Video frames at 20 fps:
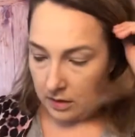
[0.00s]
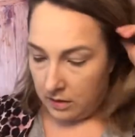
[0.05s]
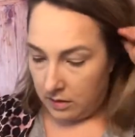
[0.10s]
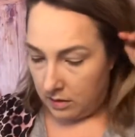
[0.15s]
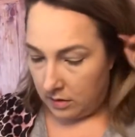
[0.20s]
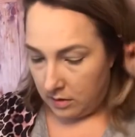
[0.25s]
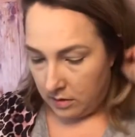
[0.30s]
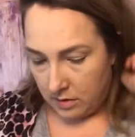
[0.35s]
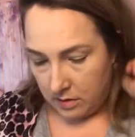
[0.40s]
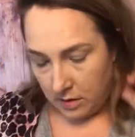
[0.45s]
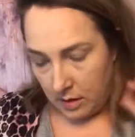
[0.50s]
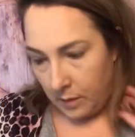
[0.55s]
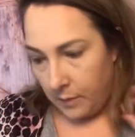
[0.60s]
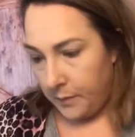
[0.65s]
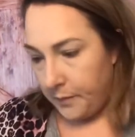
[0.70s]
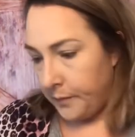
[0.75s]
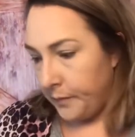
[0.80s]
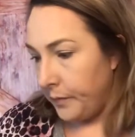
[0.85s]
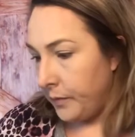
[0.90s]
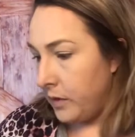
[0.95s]
So
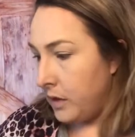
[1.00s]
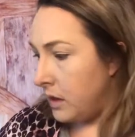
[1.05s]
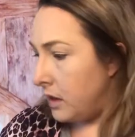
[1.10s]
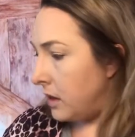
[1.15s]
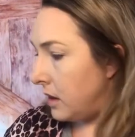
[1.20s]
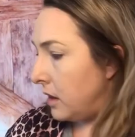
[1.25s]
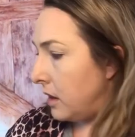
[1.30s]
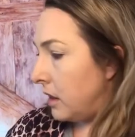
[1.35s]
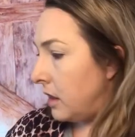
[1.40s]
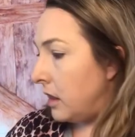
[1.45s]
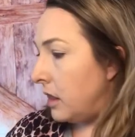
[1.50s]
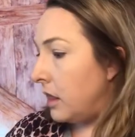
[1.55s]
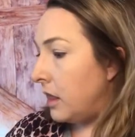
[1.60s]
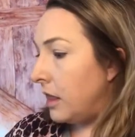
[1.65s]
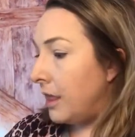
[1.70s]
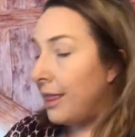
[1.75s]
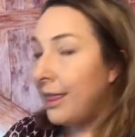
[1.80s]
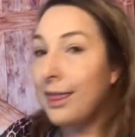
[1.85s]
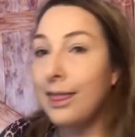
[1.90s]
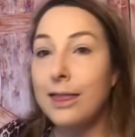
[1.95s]

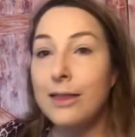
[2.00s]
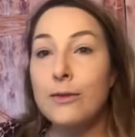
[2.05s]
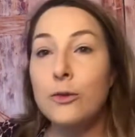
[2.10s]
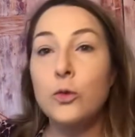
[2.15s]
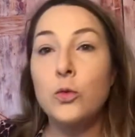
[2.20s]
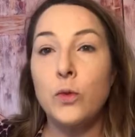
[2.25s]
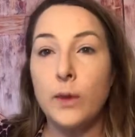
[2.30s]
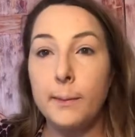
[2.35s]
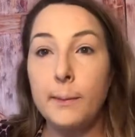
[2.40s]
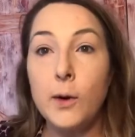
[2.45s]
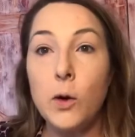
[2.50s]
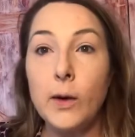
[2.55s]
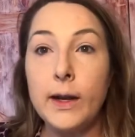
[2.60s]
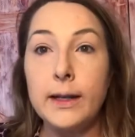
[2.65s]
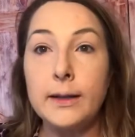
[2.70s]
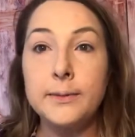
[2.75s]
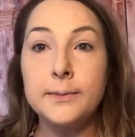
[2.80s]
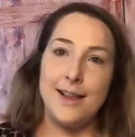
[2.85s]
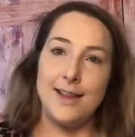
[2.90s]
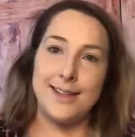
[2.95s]
that's what I'm doing.
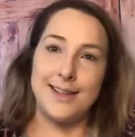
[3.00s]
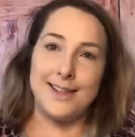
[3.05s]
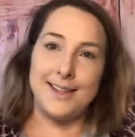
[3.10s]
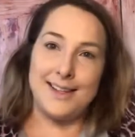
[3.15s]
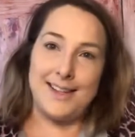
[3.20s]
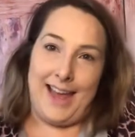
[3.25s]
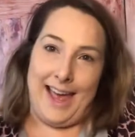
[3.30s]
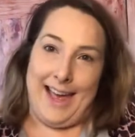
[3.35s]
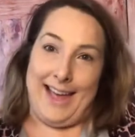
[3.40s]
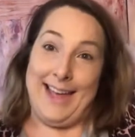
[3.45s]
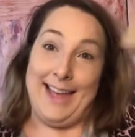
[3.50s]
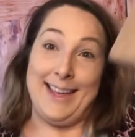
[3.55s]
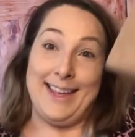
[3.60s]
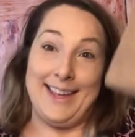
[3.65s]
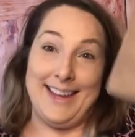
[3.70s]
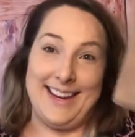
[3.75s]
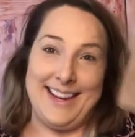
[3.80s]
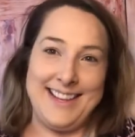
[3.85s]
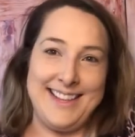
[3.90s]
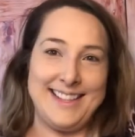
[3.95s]
Sack of
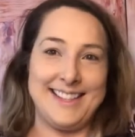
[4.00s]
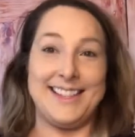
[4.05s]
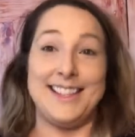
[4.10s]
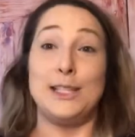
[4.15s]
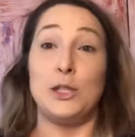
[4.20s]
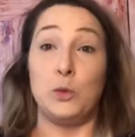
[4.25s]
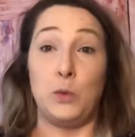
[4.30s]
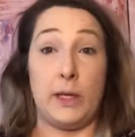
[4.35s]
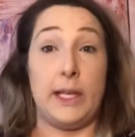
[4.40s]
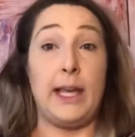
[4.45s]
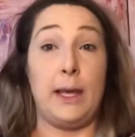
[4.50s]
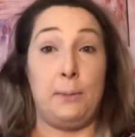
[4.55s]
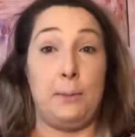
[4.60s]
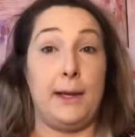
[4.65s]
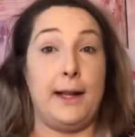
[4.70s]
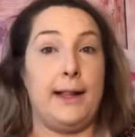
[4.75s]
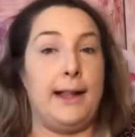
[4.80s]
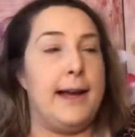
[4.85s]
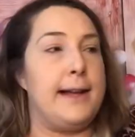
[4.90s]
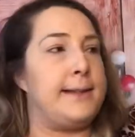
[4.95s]
goodies, because we keep it
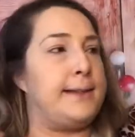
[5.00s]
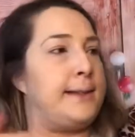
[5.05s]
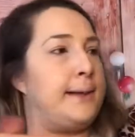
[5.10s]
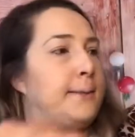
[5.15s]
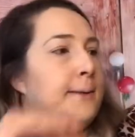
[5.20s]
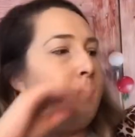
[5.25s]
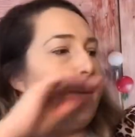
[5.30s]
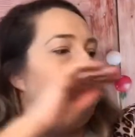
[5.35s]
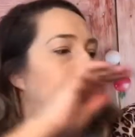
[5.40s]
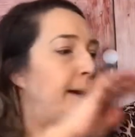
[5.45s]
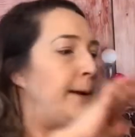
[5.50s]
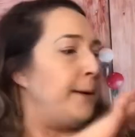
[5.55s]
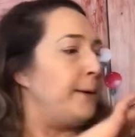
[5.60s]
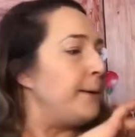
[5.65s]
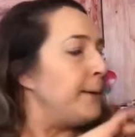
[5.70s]
classy around here.